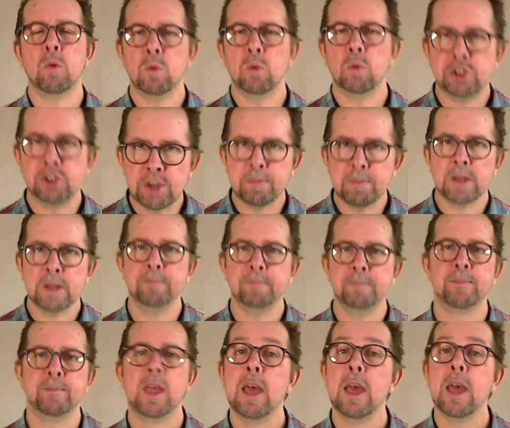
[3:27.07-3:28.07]
We ship it,
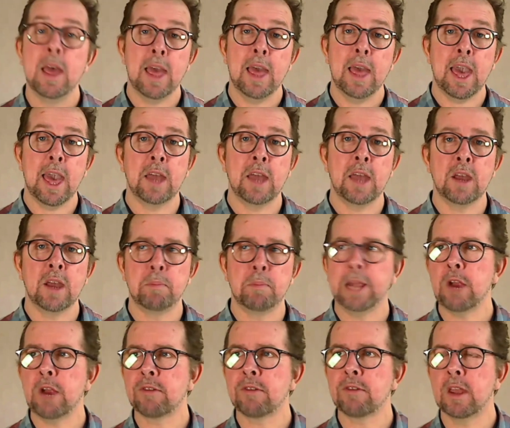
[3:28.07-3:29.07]
and
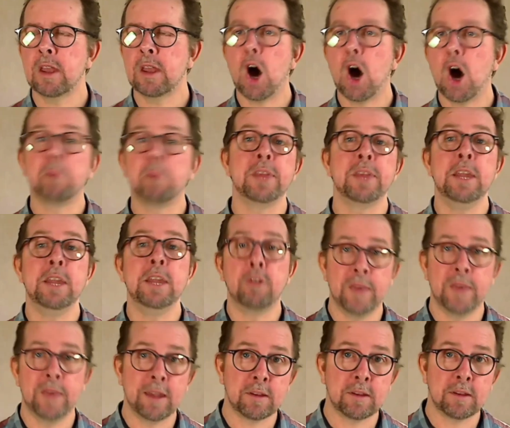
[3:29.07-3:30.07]
players can opt into
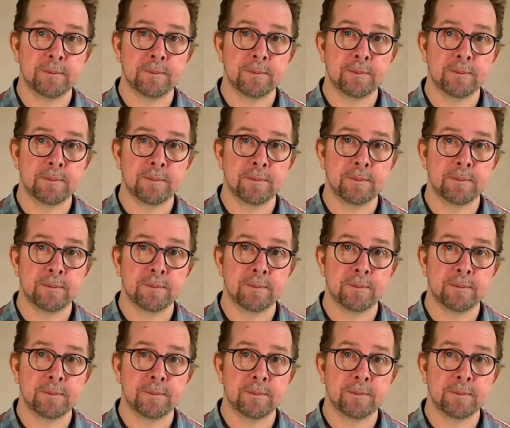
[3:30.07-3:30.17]
that.